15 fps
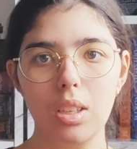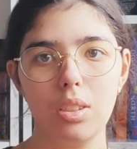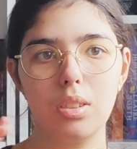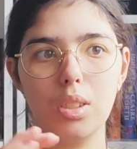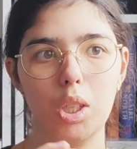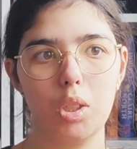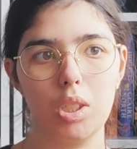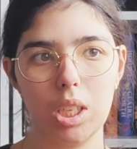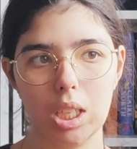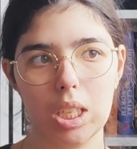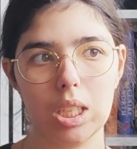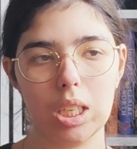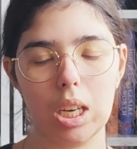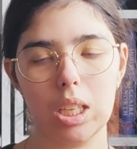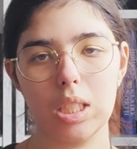So
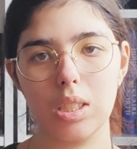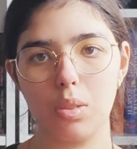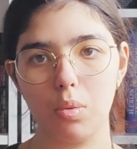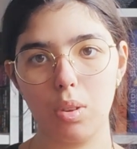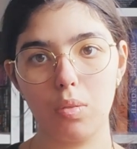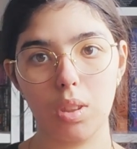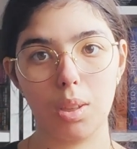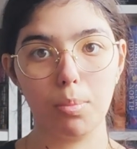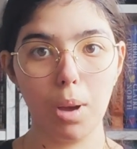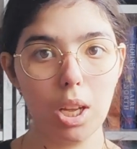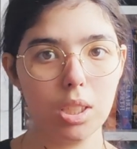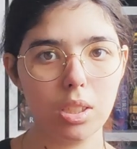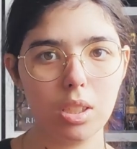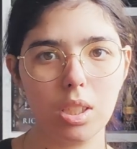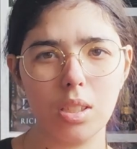Chernograd is the one with the
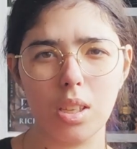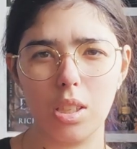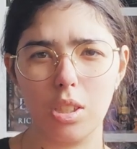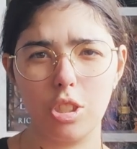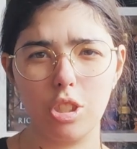monsters. It's